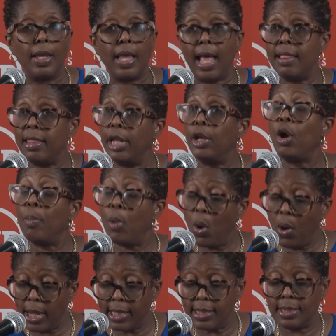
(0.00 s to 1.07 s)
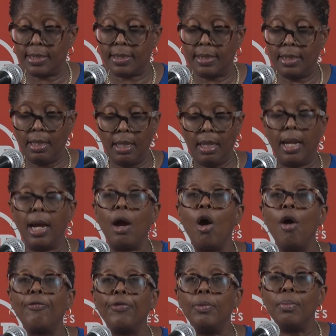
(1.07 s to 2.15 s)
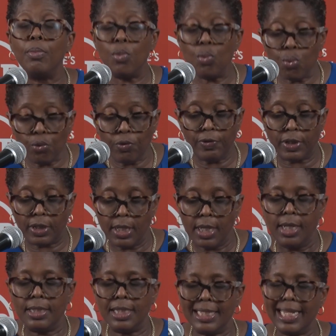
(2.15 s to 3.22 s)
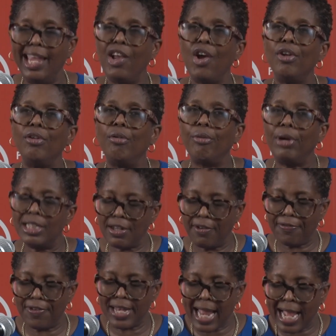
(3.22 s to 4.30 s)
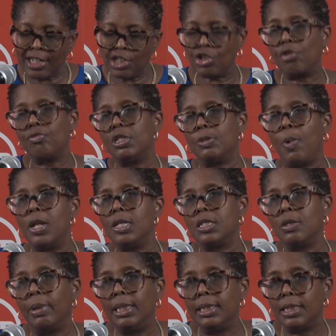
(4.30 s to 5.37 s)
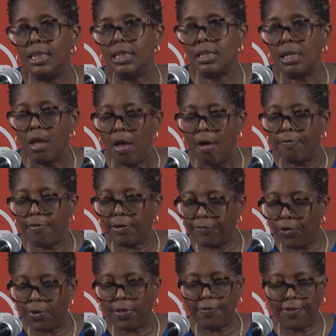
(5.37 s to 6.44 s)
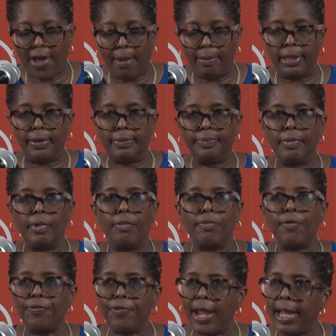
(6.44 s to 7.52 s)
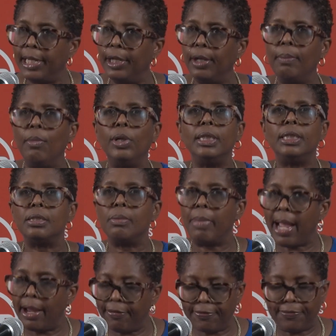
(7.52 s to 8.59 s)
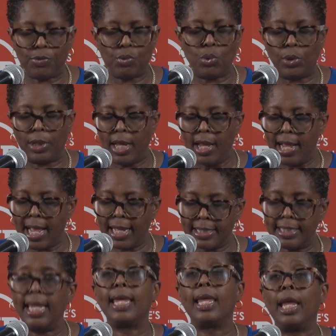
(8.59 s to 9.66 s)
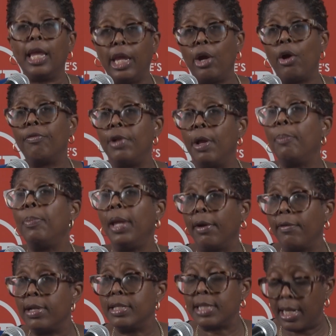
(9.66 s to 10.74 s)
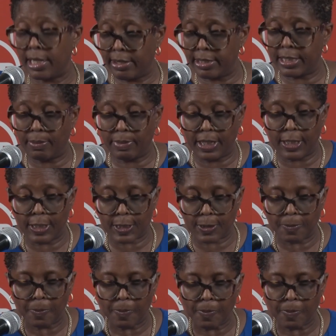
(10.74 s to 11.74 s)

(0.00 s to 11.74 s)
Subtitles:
And then our boys are often moved to take on greater financial responsibilities for the family, for finding the money to buy food and taking care of their parents and their siblings.